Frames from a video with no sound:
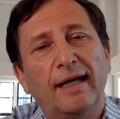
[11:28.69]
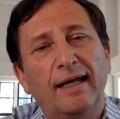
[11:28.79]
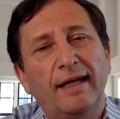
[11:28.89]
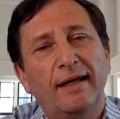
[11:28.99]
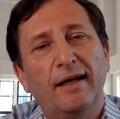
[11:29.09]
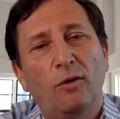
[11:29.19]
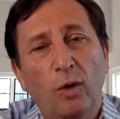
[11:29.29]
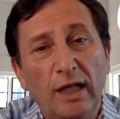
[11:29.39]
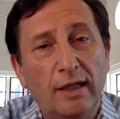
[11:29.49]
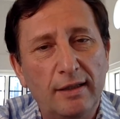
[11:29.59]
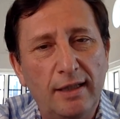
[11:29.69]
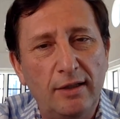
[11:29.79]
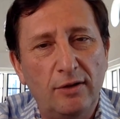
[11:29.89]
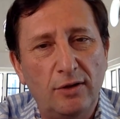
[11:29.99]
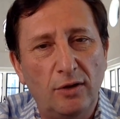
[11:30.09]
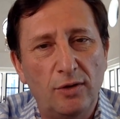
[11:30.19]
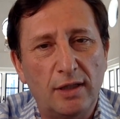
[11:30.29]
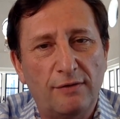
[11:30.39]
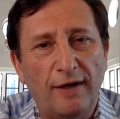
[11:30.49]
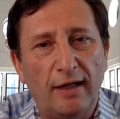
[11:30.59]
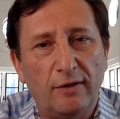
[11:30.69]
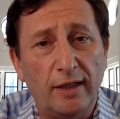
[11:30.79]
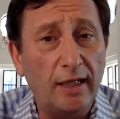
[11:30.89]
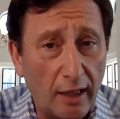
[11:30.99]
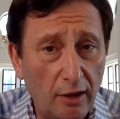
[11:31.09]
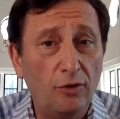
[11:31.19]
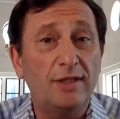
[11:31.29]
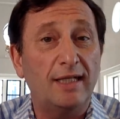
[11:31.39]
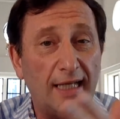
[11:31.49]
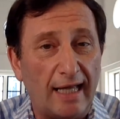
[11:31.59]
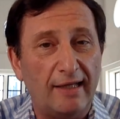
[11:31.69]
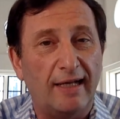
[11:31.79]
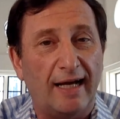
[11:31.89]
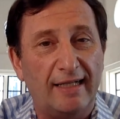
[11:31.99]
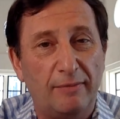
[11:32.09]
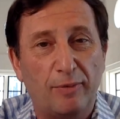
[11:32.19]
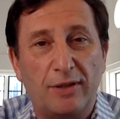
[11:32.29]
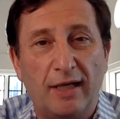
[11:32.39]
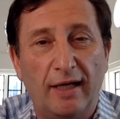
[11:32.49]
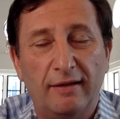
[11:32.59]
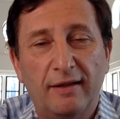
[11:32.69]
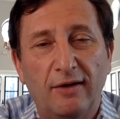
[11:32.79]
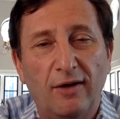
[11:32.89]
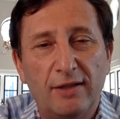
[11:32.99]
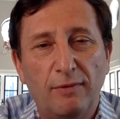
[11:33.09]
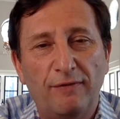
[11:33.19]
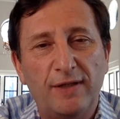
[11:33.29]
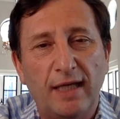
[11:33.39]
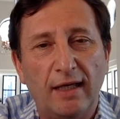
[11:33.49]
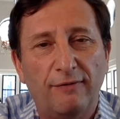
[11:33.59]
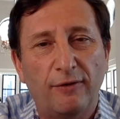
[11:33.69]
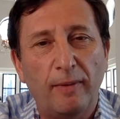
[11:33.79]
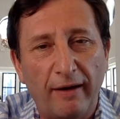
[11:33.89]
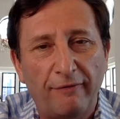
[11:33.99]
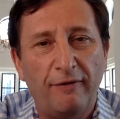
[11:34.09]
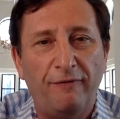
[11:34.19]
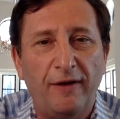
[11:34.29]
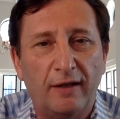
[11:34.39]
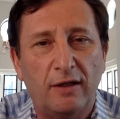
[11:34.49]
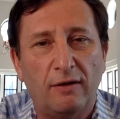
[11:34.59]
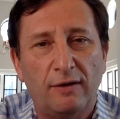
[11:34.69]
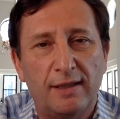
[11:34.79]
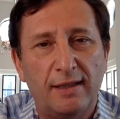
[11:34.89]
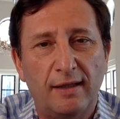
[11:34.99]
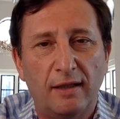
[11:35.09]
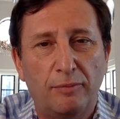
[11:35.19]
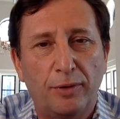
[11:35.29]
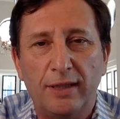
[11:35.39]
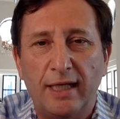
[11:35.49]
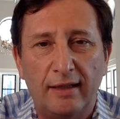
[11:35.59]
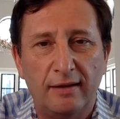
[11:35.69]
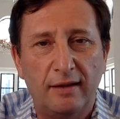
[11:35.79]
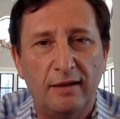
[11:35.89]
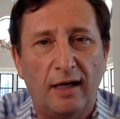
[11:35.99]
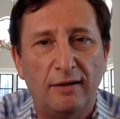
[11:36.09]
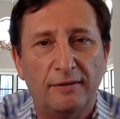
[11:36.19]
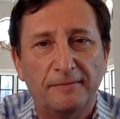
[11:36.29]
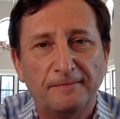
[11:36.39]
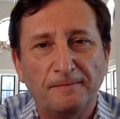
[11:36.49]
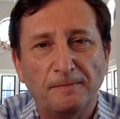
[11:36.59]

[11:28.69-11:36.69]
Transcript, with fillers: uh, will continue to lose its value. And it can lose another 90%, you know, as we've seen from every fiat currency that predated the dollar.